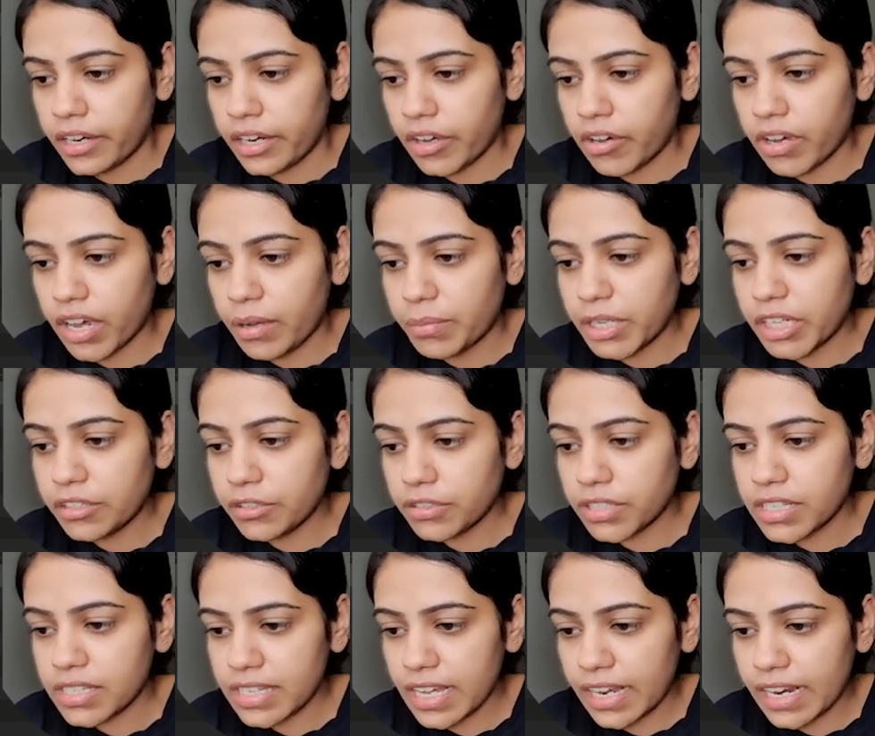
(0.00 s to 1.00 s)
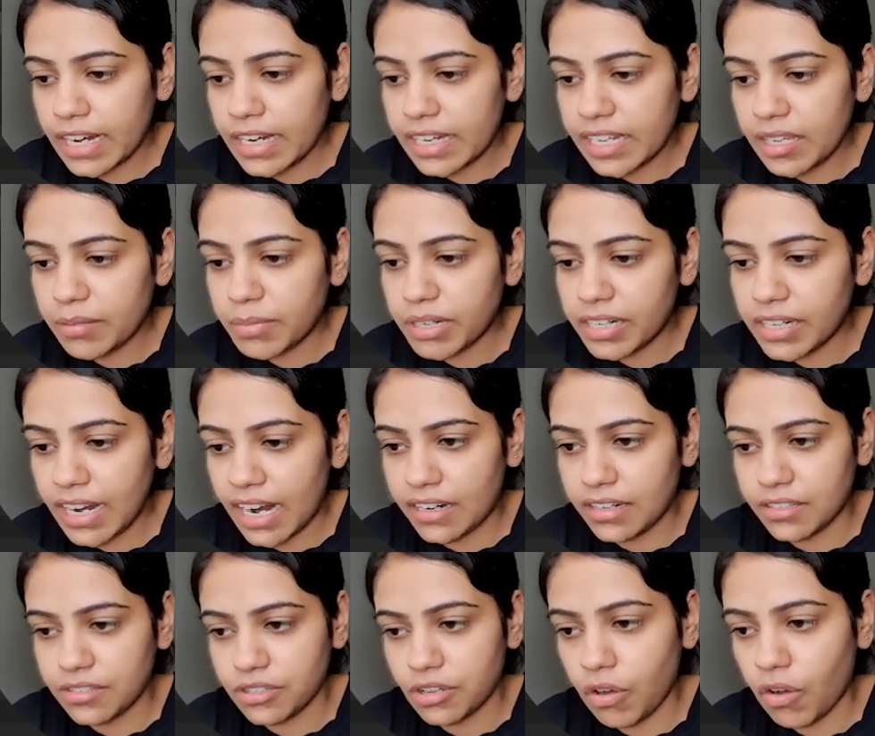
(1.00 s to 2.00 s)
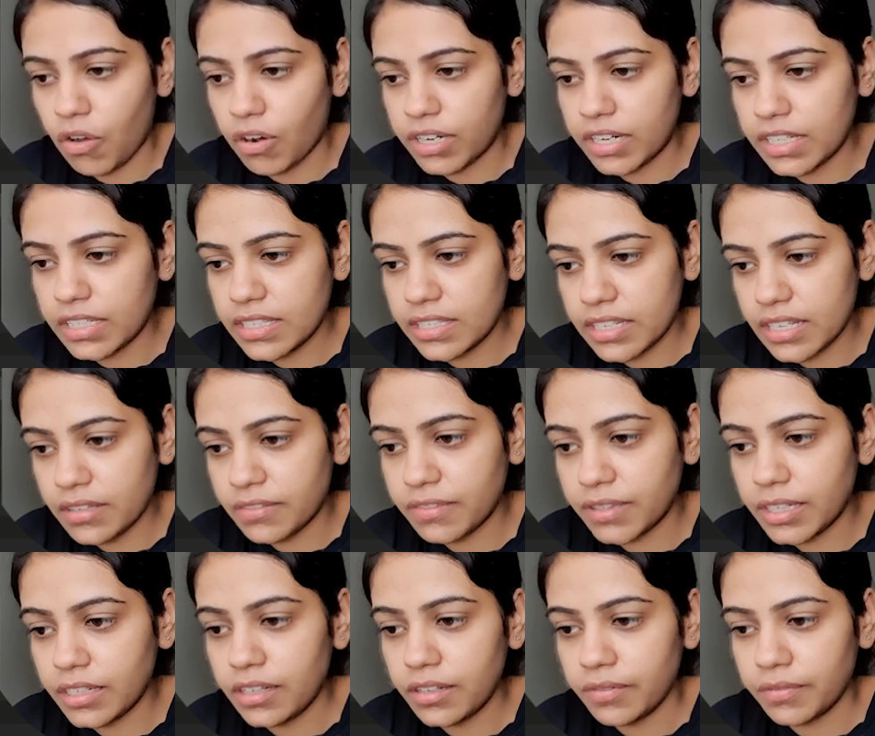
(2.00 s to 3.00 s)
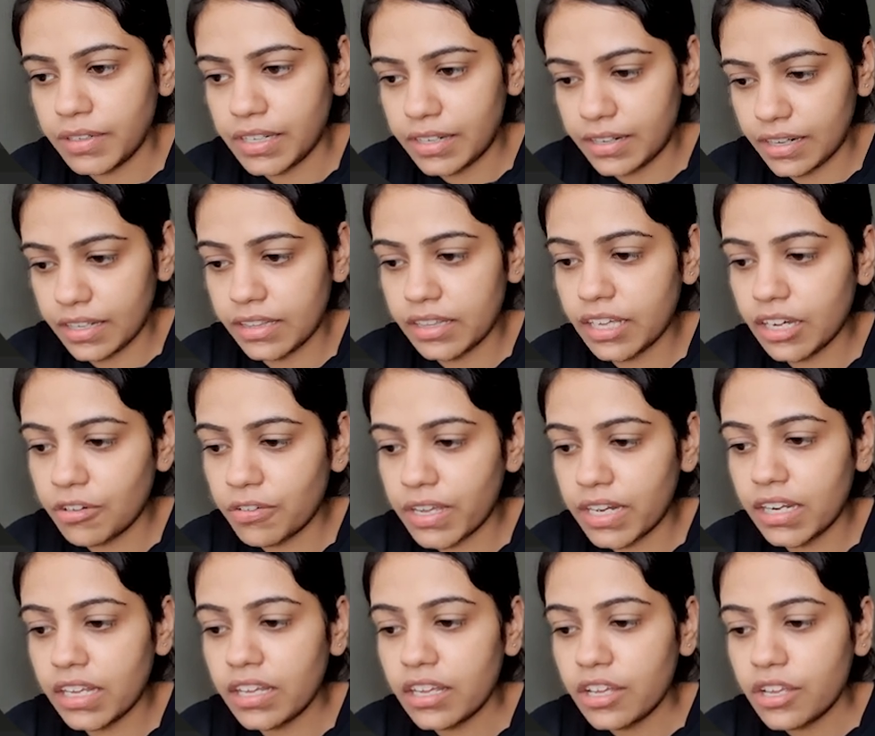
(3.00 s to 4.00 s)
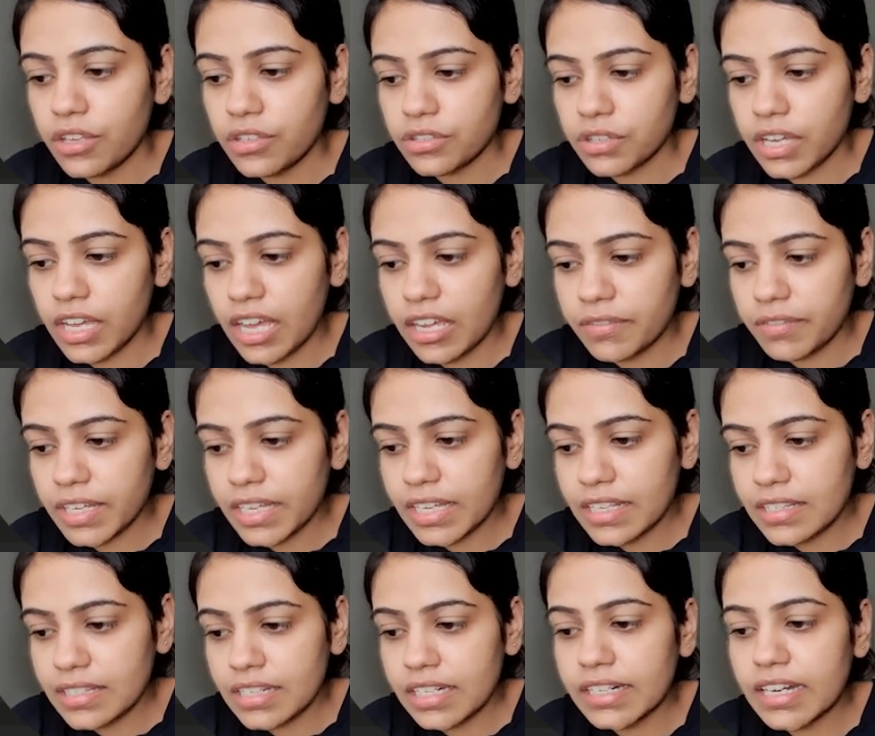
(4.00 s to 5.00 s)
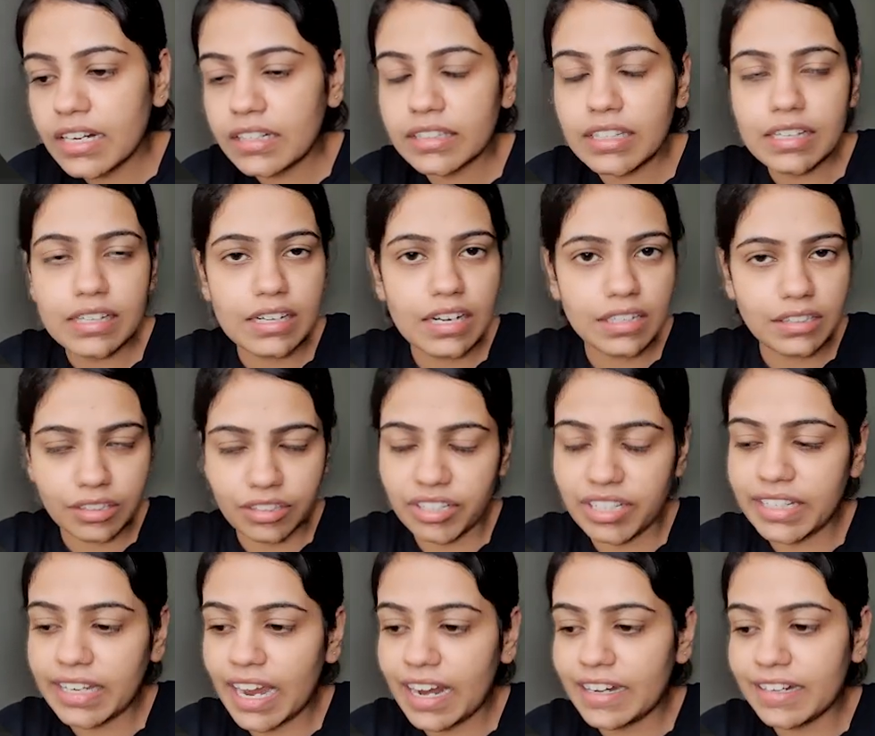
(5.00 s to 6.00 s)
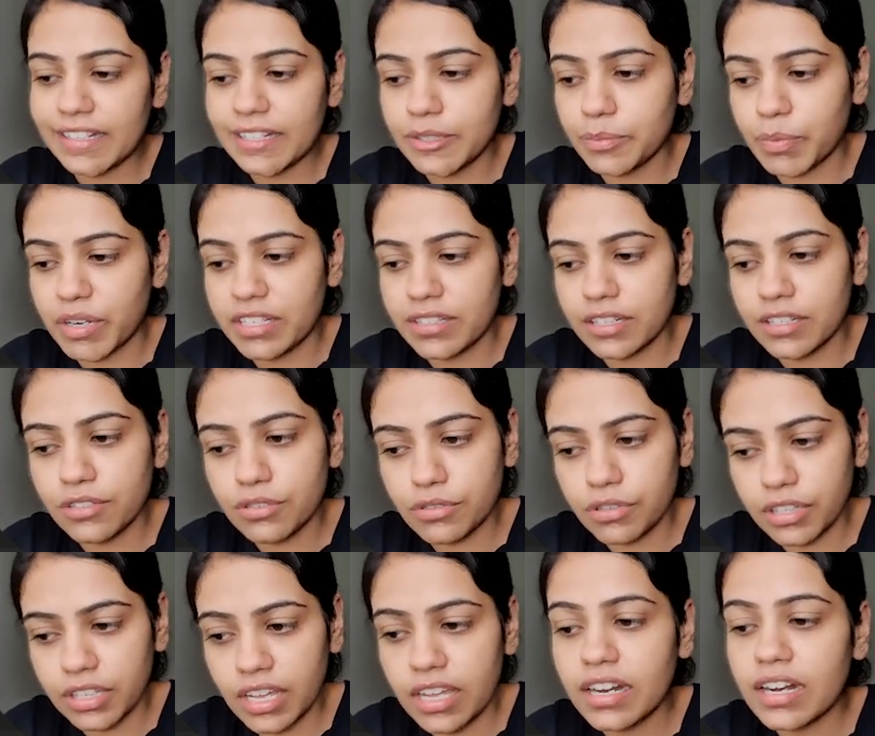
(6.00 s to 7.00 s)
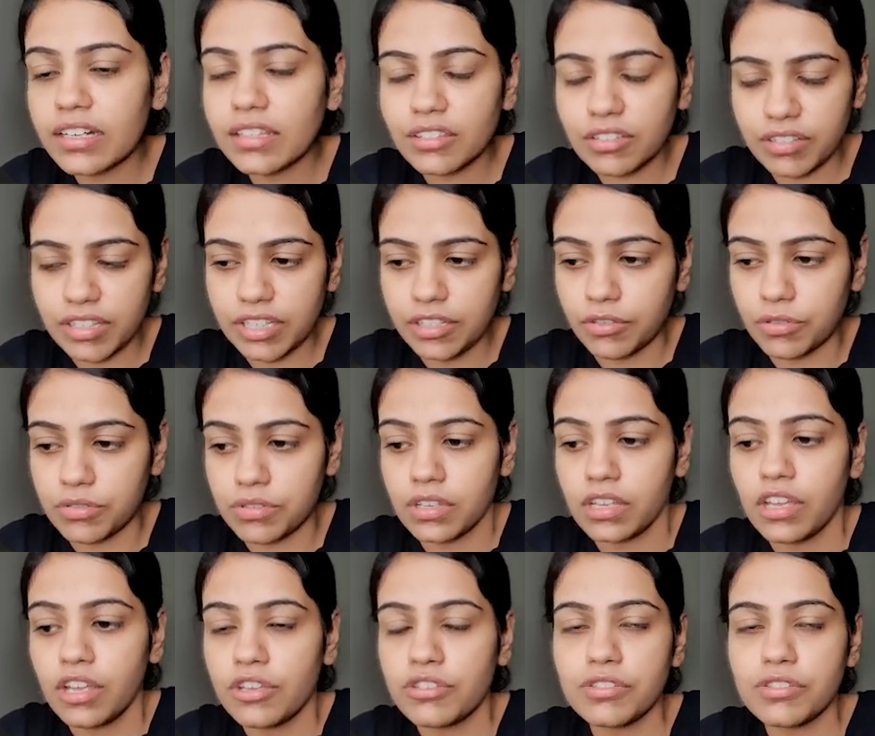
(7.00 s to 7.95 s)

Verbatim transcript: Now coming to the second table, that is the orders table, we'll run the query. So here we can see that there are 3 IDs present. So there are 3 rows.